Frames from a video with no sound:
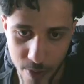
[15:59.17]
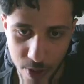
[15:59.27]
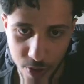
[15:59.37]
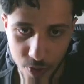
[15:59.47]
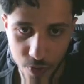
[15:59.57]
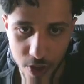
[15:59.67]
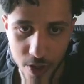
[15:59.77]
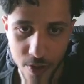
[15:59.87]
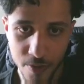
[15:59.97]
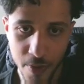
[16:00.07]
you why.
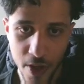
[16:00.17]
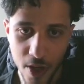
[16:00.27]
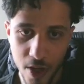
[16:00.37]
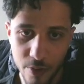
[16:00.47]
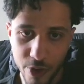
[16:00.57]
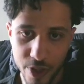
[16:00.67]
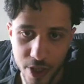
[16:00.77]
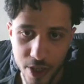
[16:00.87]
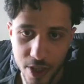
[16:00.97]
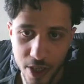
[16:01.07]
Because he
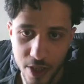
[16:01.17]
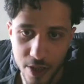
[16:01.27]
said